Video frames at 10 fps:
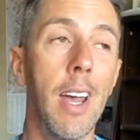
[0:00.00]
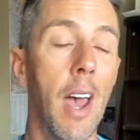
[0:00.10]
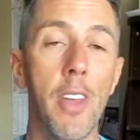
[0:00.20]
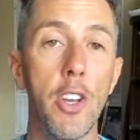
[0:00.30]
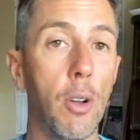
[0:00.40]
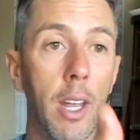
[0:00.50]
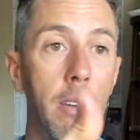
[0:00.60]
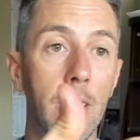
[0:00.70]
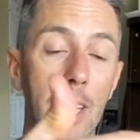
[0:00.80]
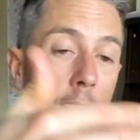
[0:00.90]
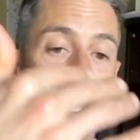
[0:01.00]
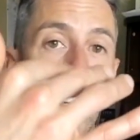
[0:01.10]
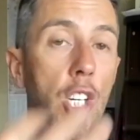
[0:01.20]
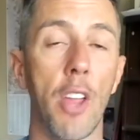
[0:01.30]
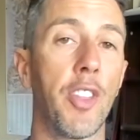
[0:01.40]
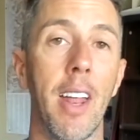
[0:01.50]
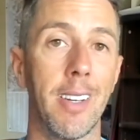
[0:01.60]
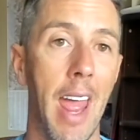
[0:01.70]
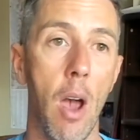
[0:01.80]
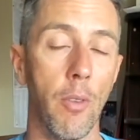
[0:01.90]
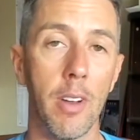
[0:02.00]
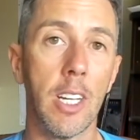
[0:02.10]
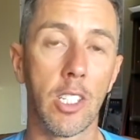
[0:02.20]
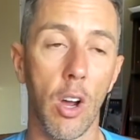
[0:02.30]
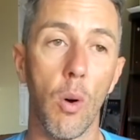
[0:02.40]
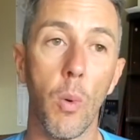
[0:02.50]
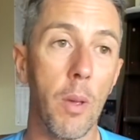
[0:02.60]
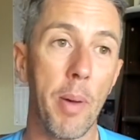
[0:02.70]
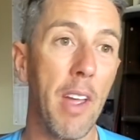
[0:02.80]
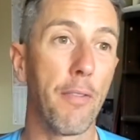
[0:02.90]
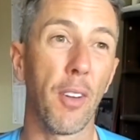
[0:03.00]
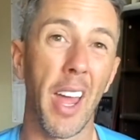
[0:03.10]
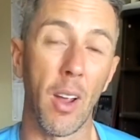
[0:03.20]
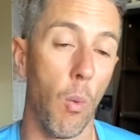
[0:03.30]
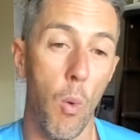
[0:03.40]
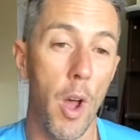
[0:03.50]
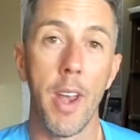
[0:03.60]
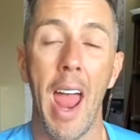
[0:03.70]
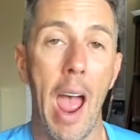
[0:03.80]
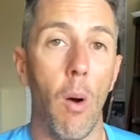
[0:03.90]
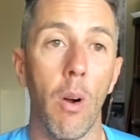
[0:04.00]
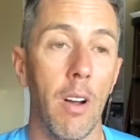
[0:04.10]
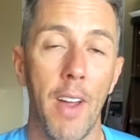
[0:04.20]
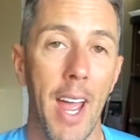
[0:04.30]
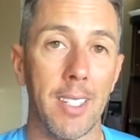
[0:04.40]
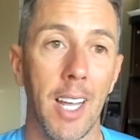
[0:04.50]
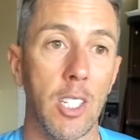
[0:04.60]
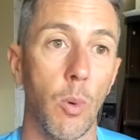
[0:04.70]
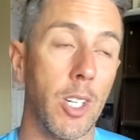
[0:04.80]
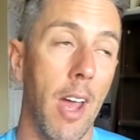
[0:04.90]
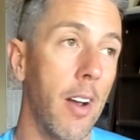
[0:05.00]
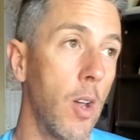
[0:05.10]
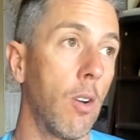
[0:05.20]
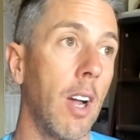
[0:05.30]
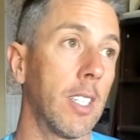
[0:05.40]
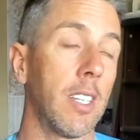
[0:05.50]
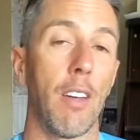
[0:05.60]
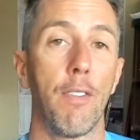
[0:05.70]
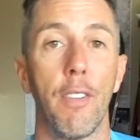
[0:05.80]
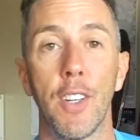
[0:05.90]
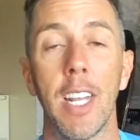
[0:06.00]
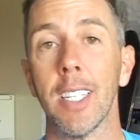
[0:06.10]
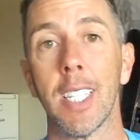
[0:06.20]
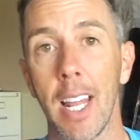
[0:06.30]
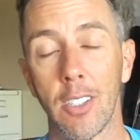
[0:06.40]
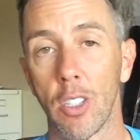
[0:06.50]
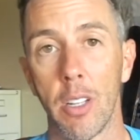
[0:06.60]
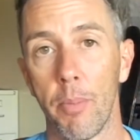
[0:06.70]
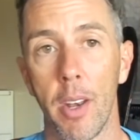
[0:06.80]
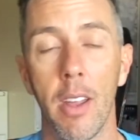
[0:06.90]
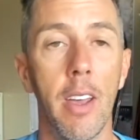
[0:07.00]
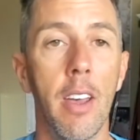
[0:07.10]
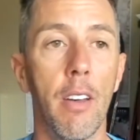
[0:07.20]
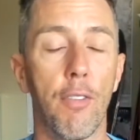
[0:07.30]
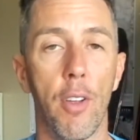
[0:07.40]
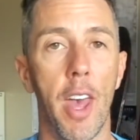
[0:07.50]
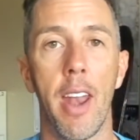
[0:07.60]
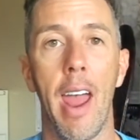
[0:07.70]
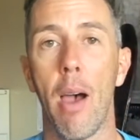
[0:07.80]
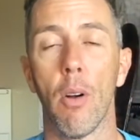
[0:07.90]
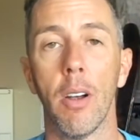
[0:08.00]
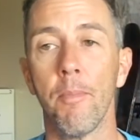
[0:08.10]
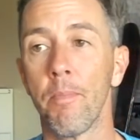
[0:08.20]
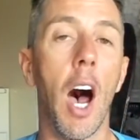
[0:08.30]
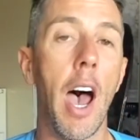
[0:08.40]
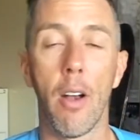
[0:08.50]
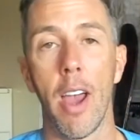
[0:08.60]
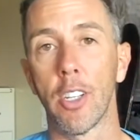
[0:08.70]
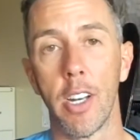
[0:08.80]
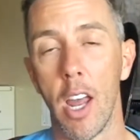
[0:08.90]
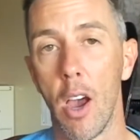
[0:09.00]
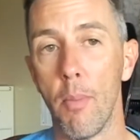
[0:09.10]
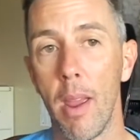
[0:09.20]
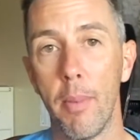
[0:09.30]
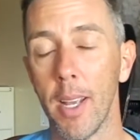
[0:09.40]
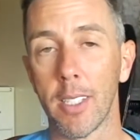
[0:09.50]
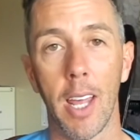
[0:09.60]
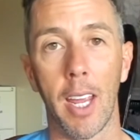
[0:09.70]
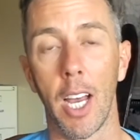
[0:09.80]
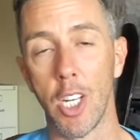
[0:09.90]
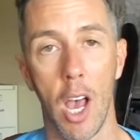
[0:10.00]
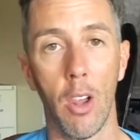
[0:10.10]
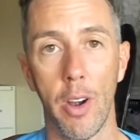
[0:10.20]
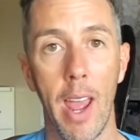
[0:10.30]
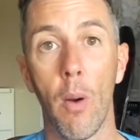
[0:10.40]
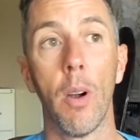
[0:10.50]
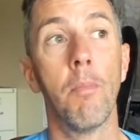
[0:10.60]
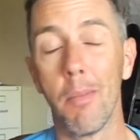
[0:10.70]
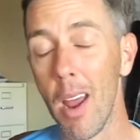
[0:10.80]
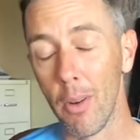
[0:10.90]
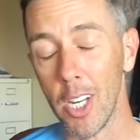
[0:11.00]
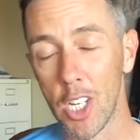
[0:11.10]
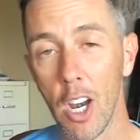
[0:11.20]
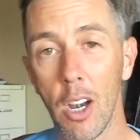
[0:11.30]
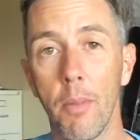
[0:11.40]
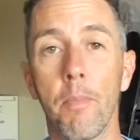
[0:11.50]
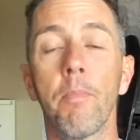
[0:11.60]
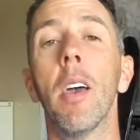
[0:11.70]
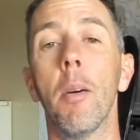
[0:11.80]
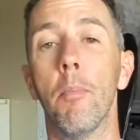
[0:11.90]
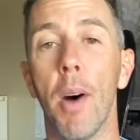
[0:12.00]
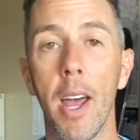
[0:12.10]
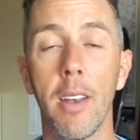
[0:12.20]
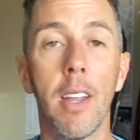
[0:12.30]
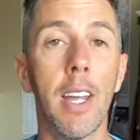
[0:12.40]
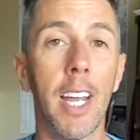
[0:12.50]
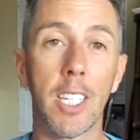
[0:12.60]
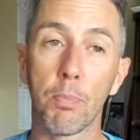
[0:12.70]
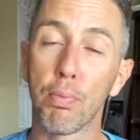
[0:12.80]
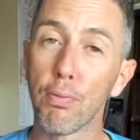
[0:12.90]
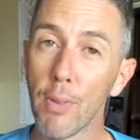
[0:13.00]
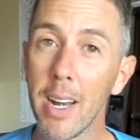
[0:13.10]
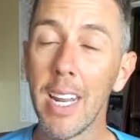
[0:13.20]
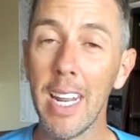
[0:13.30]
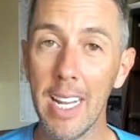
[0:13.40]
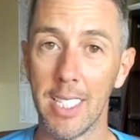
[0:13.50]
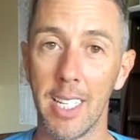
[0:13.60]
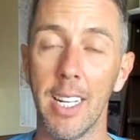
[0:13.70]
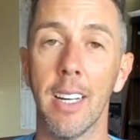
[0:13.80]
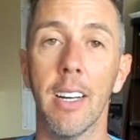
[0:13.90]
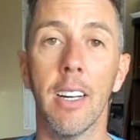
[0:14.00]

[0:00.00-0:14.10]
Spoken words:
and then you can easily shut that down. So we pay for like 1 hour of access, which I don't know, costs like 15 cents or something for that hour. I don't actually know. Maybe it's like $1 an hour. I'm not really sure, but it's pretty easy